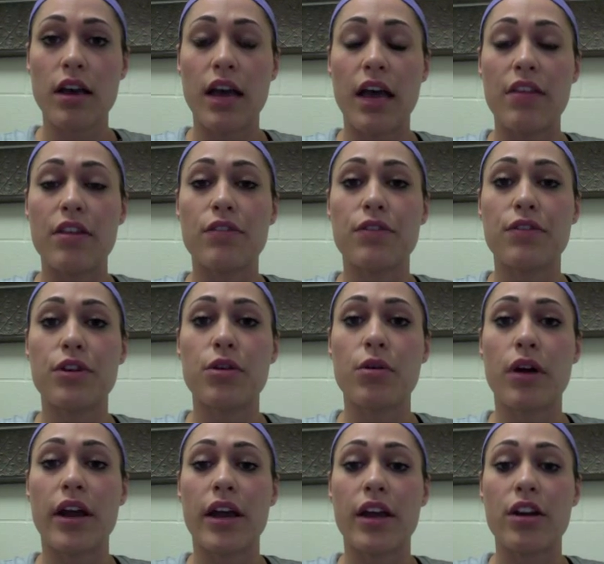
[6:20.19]
And then if you are
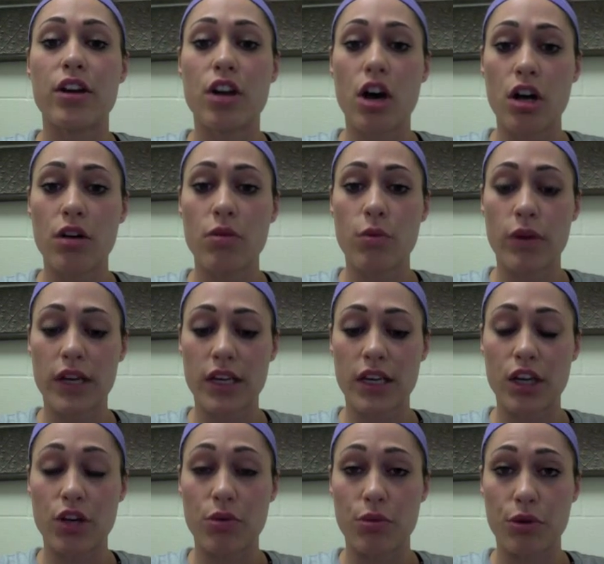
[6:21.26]
a
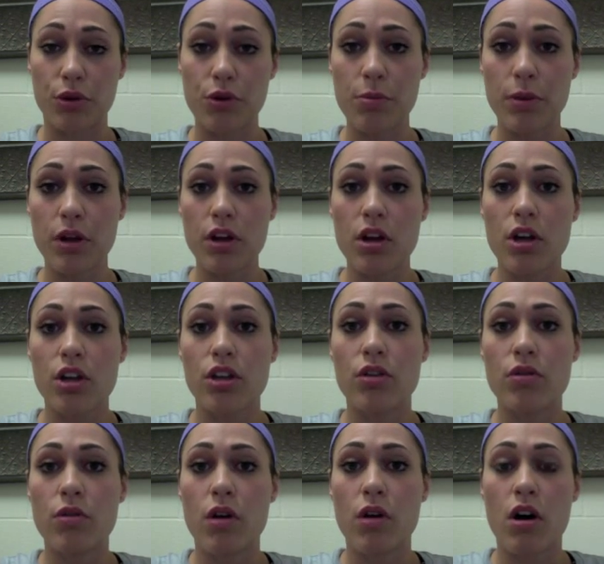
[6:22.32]
non-wiki group,
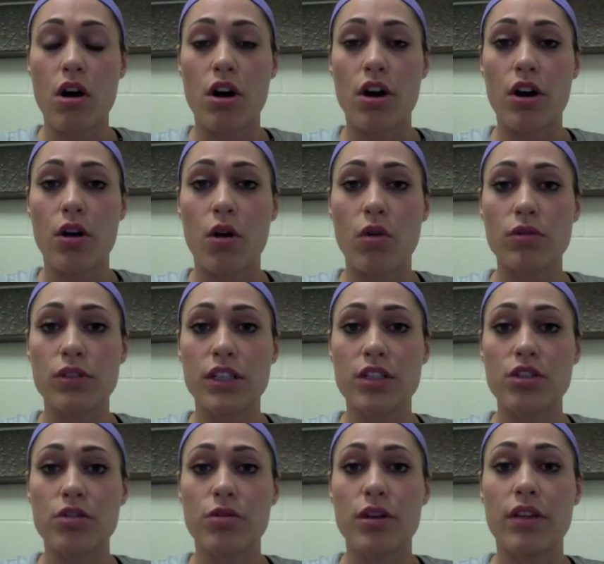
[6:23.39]
you are only
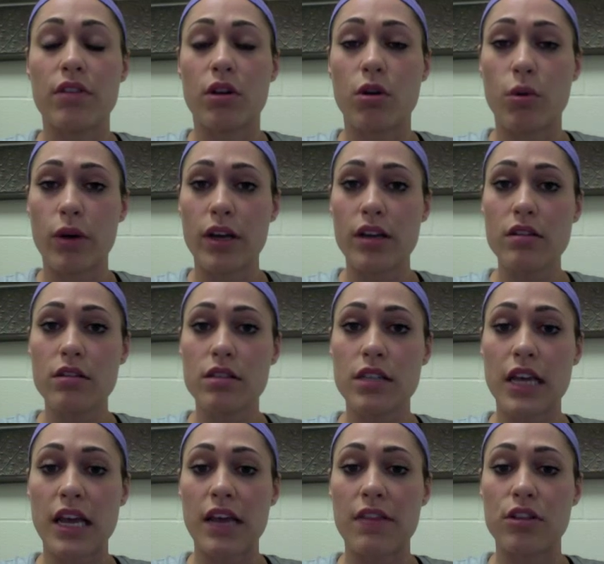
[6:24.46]
doing the quiz
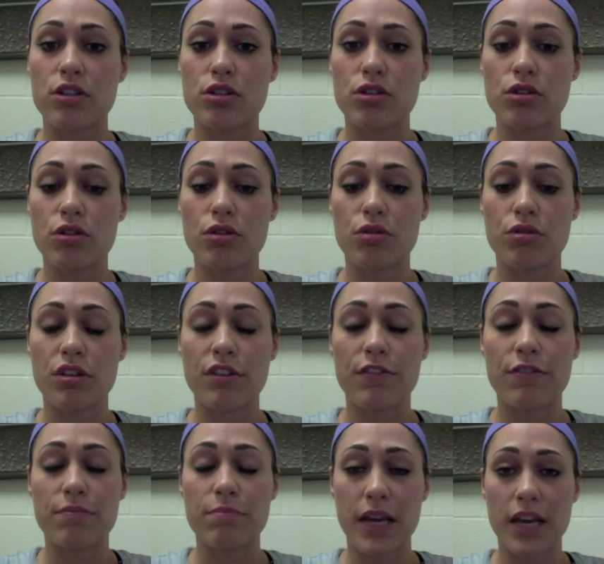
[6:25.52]
and the 2 to 3
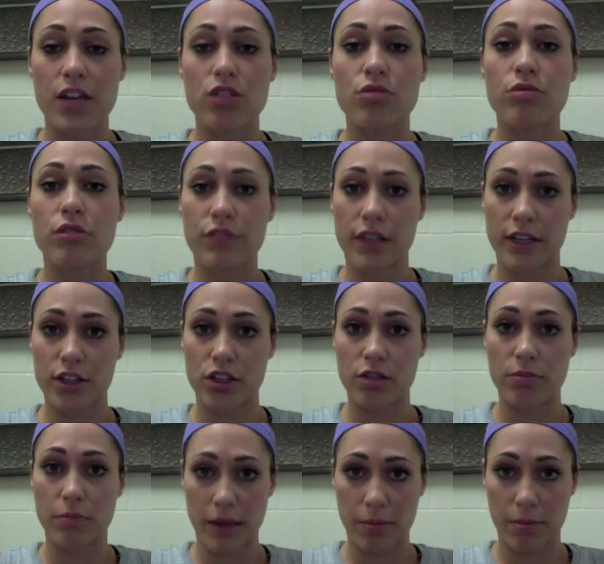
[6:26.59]
page reflection
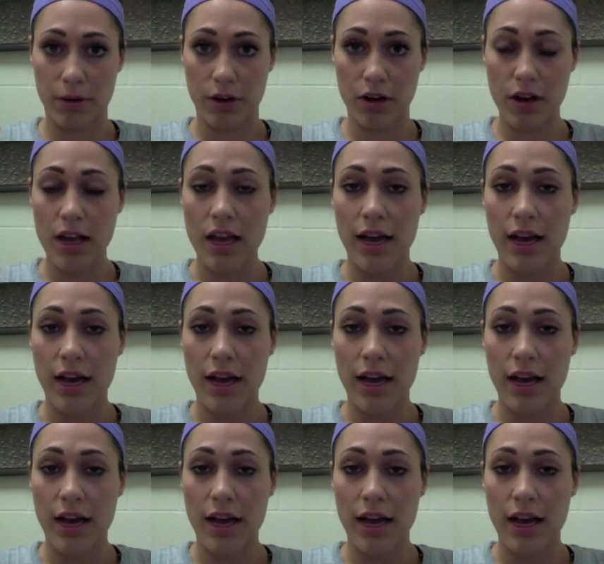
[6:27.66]
paper.